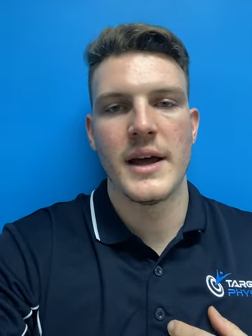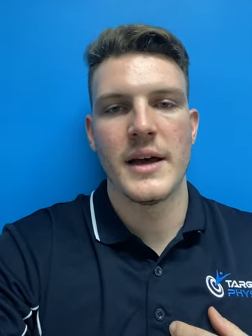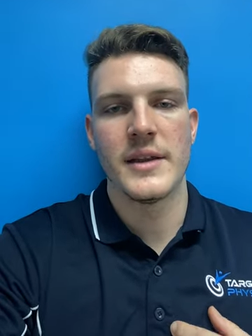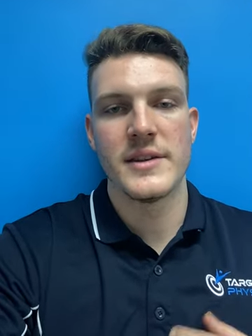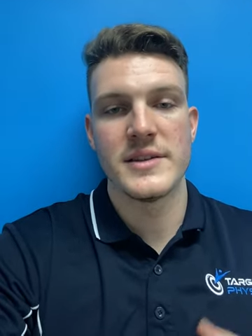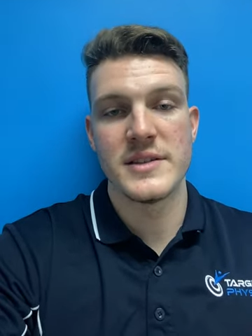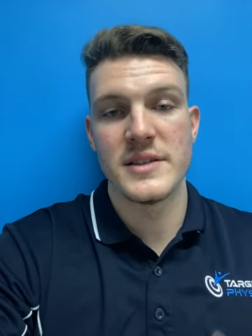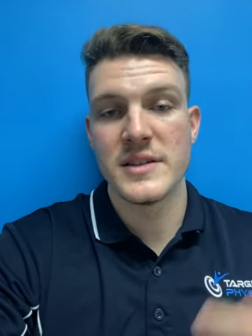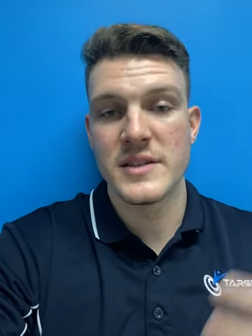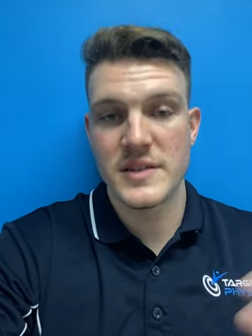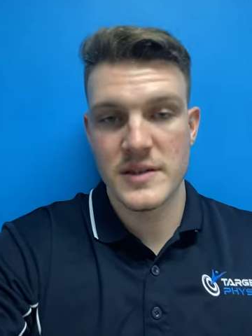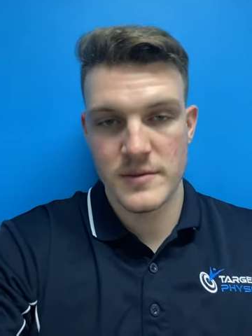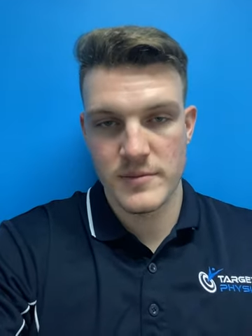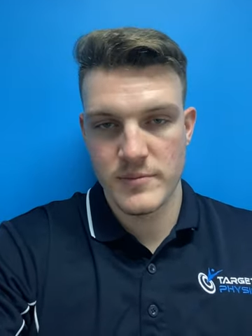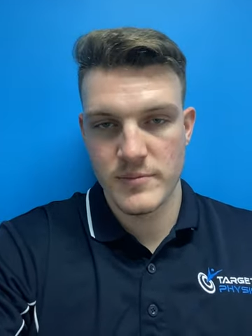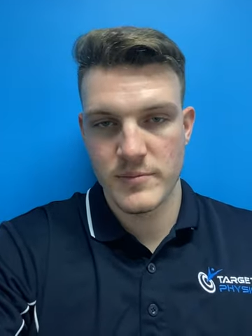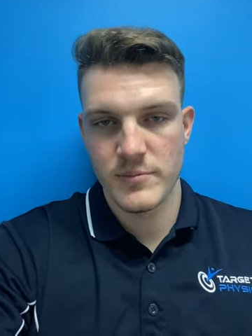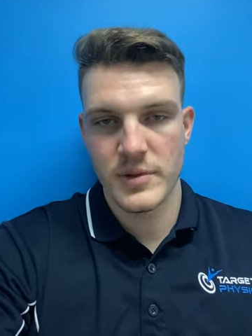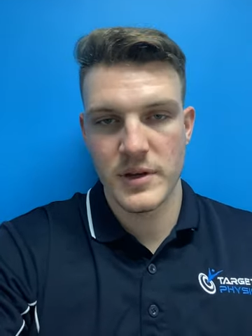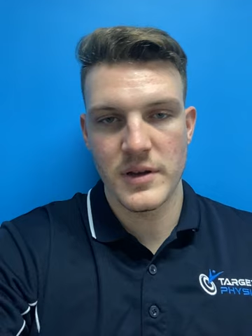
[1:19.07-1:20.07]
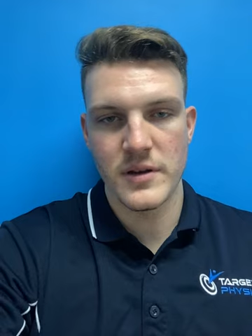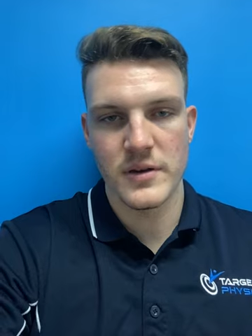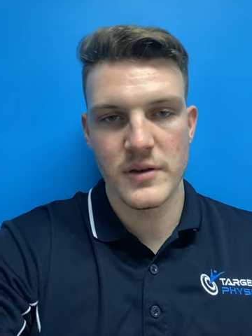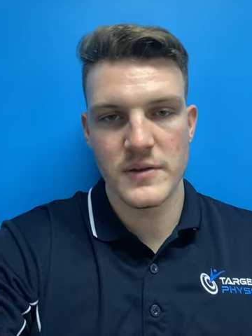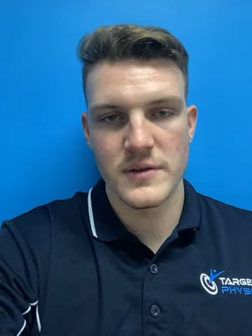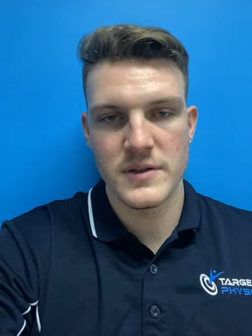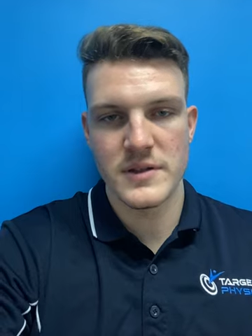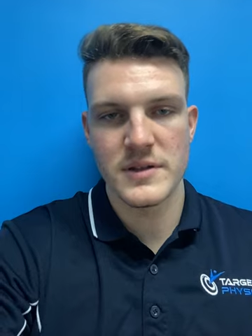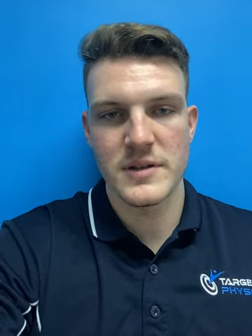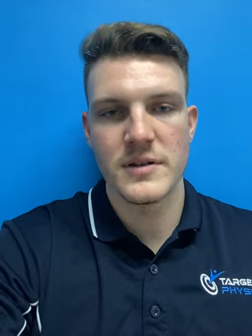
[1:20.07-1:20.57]
This is
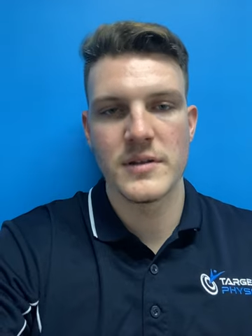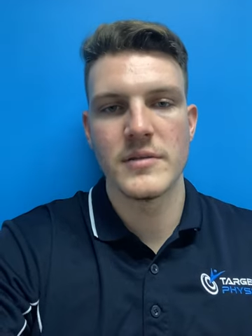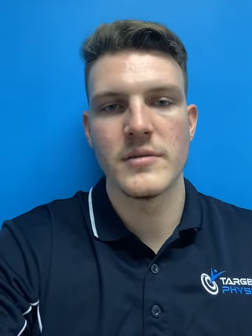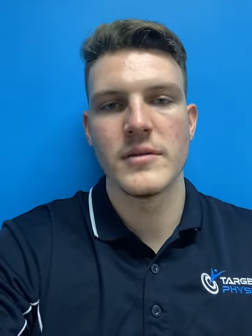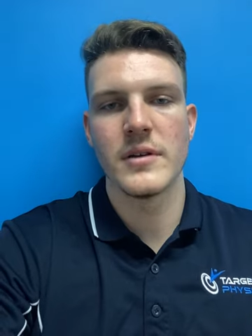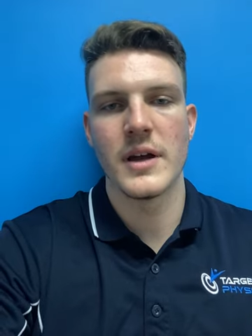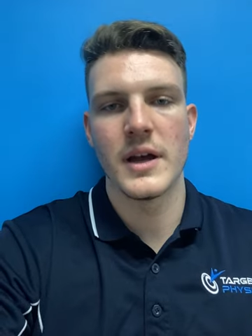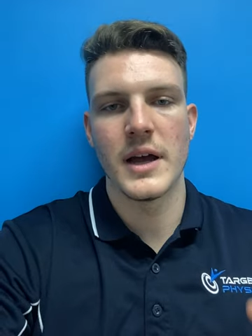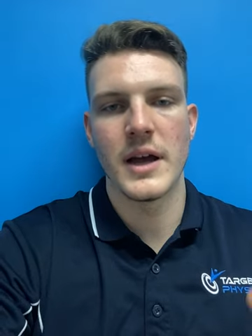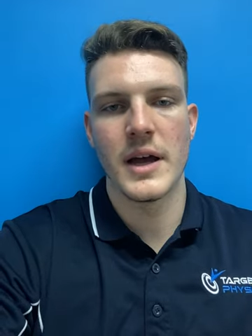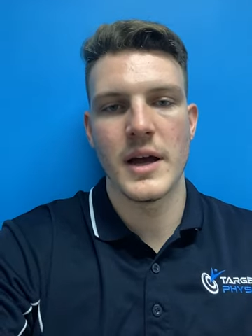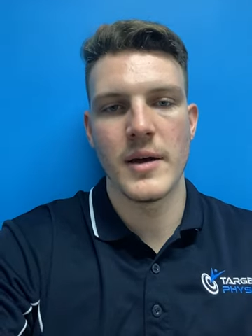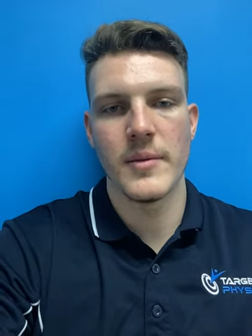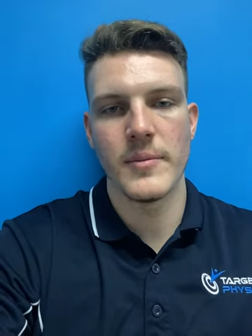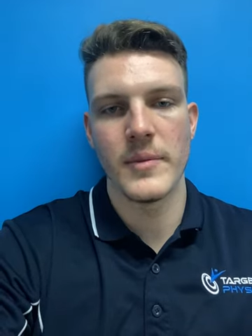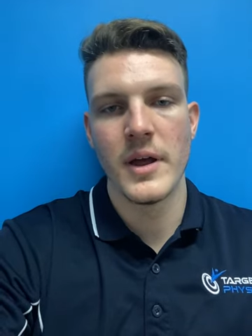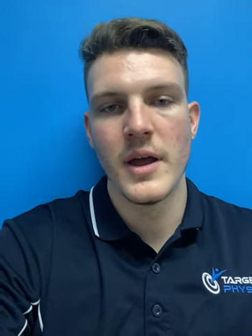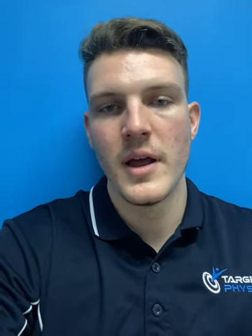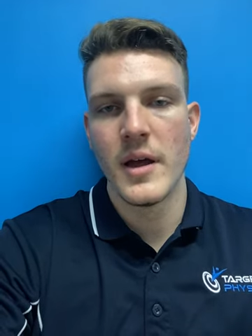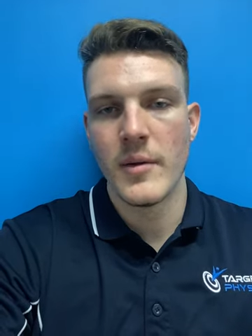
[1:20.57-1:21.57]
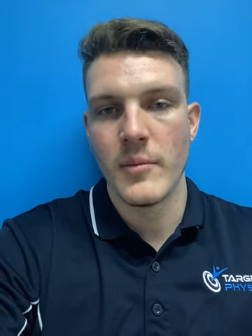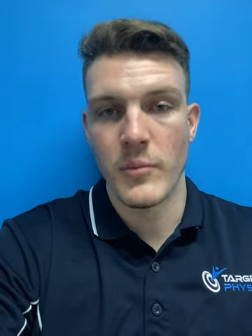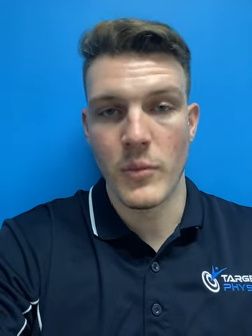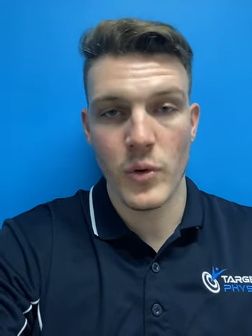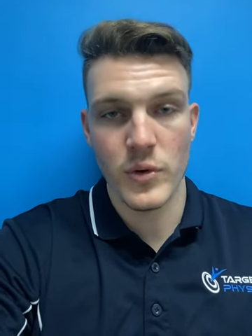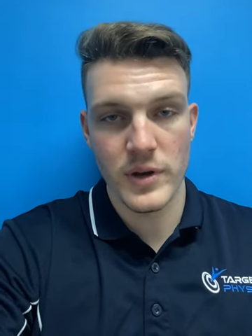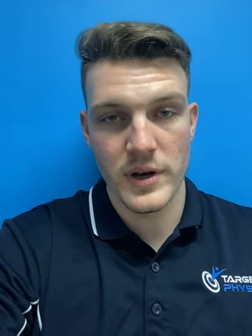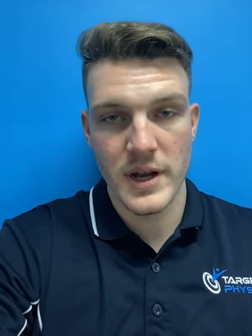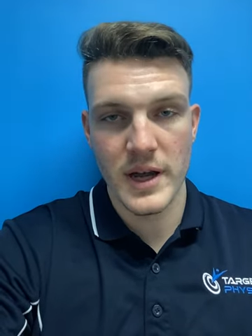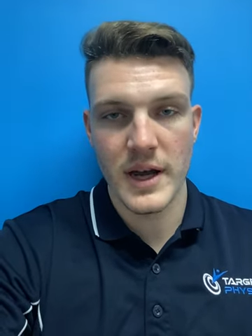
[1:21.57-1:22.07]
because
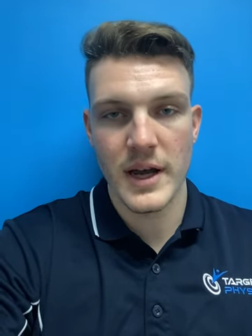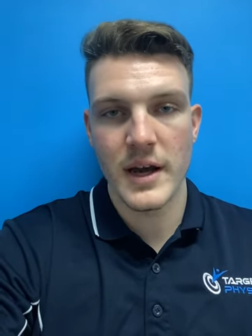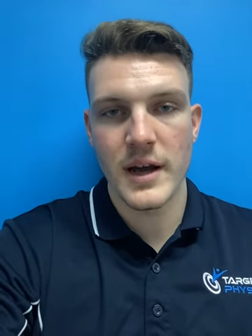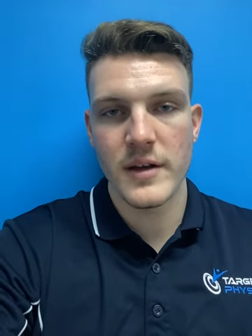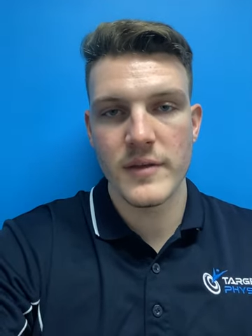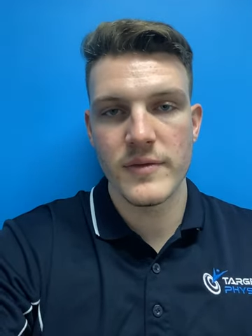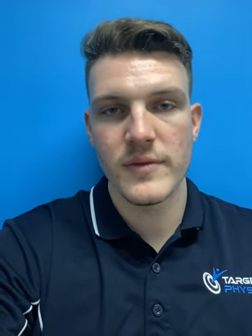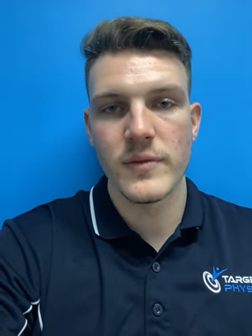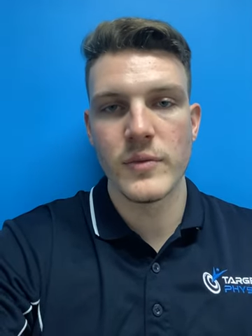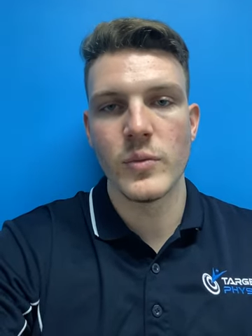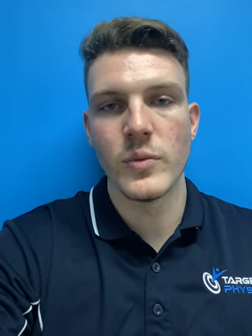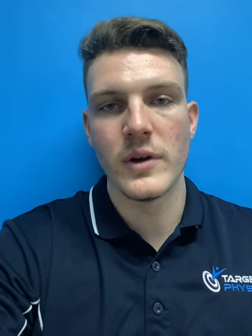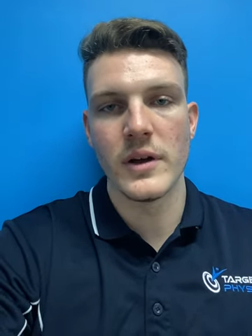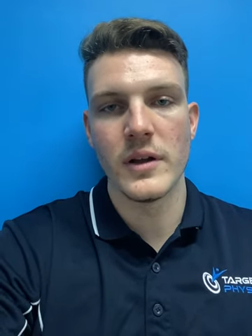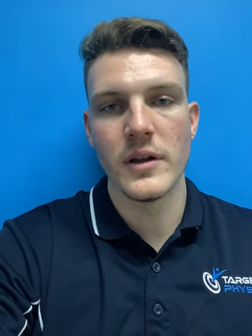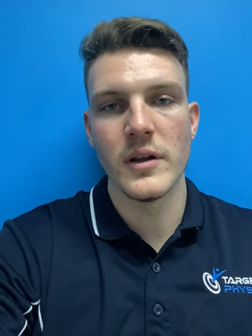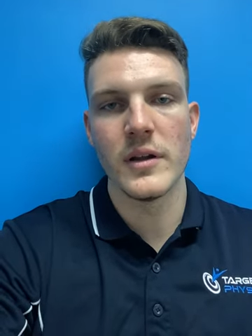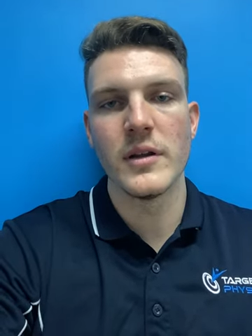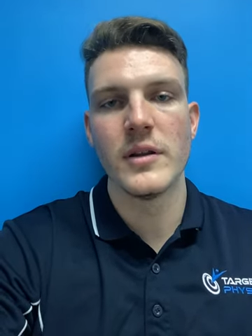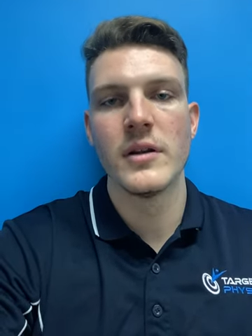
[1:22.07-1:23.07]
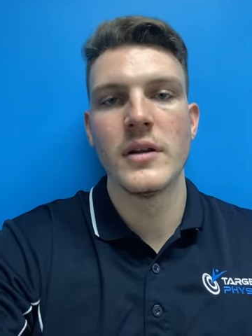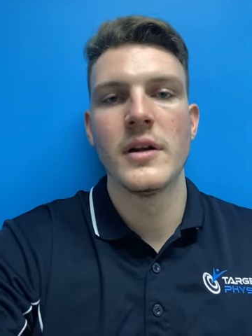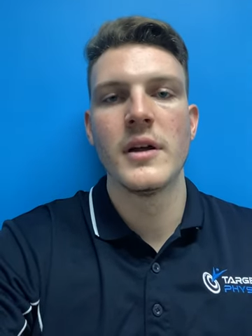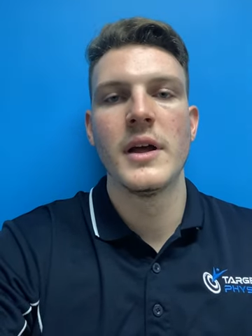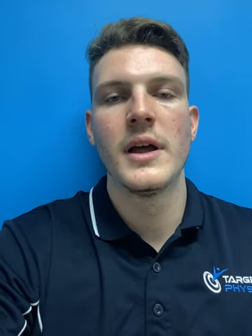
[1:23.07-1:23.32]
more than half will